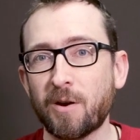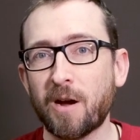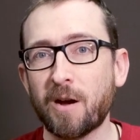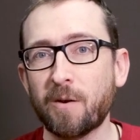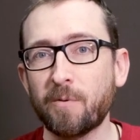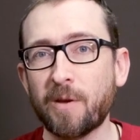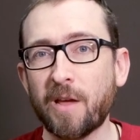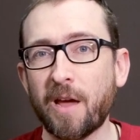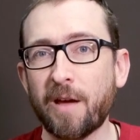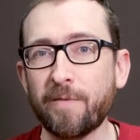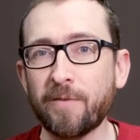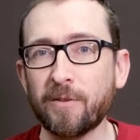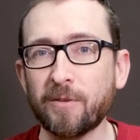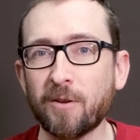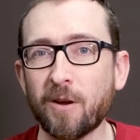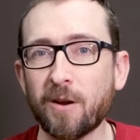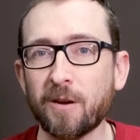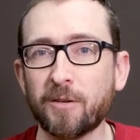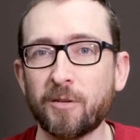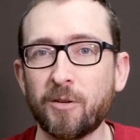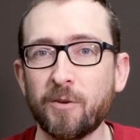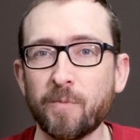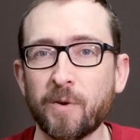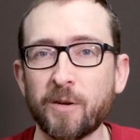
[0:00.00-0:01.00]
We haven't
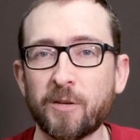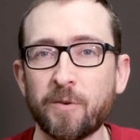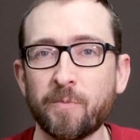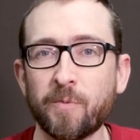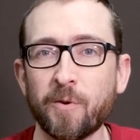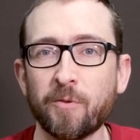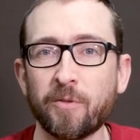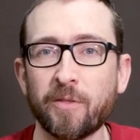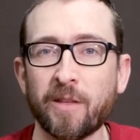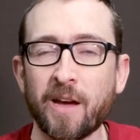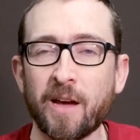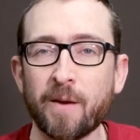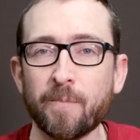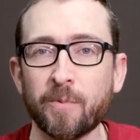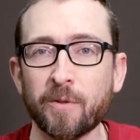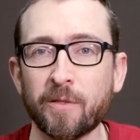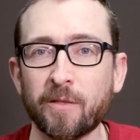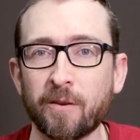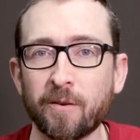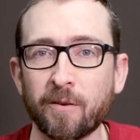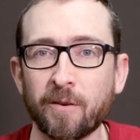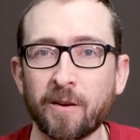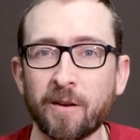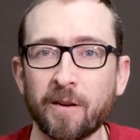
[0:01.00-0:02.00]
talked too much about that, but
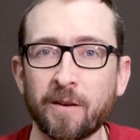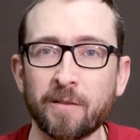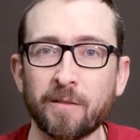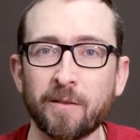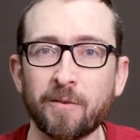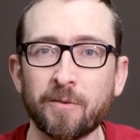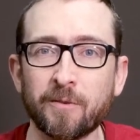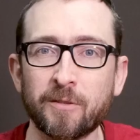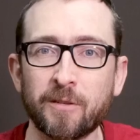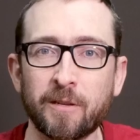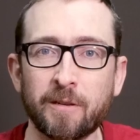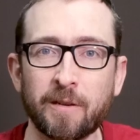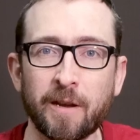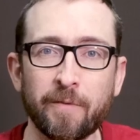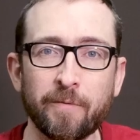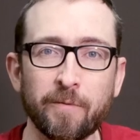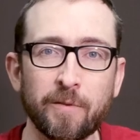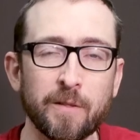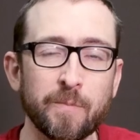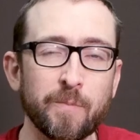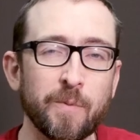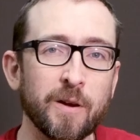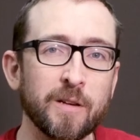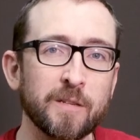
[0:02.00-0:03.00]
there's
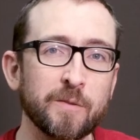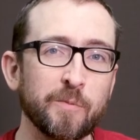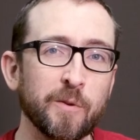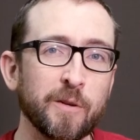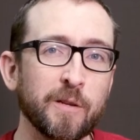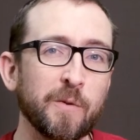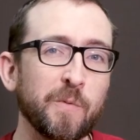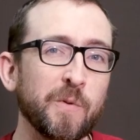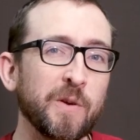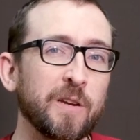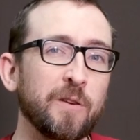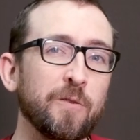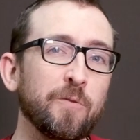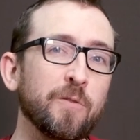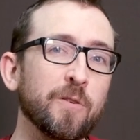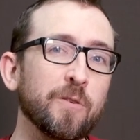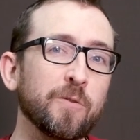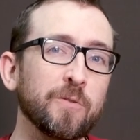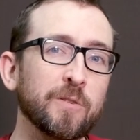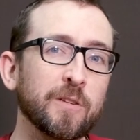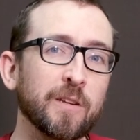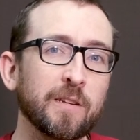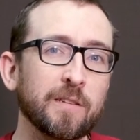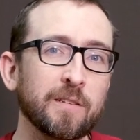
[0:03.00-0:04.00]
definitely the possibility we could do
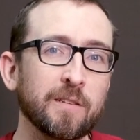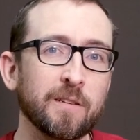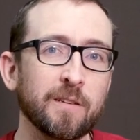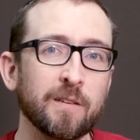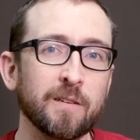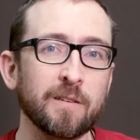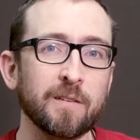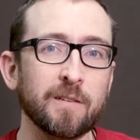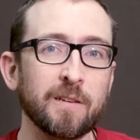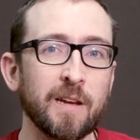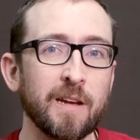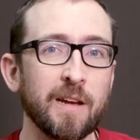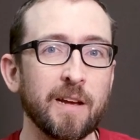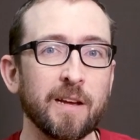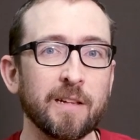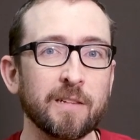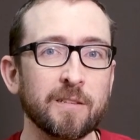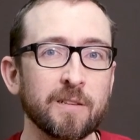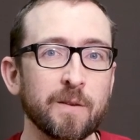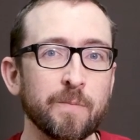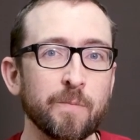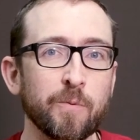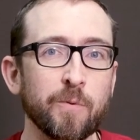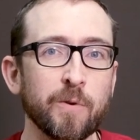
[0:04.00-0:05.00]
those at
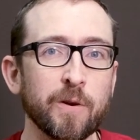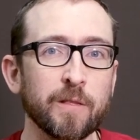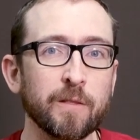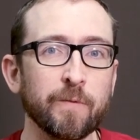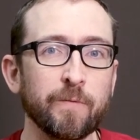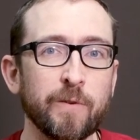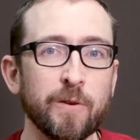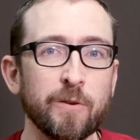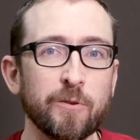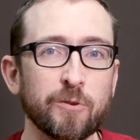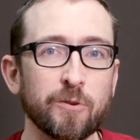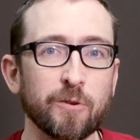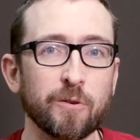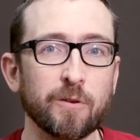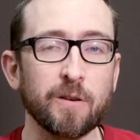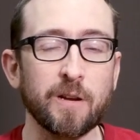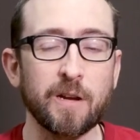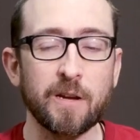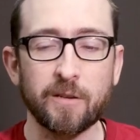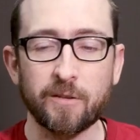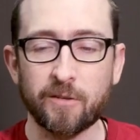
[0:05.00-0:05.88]
some point in the future.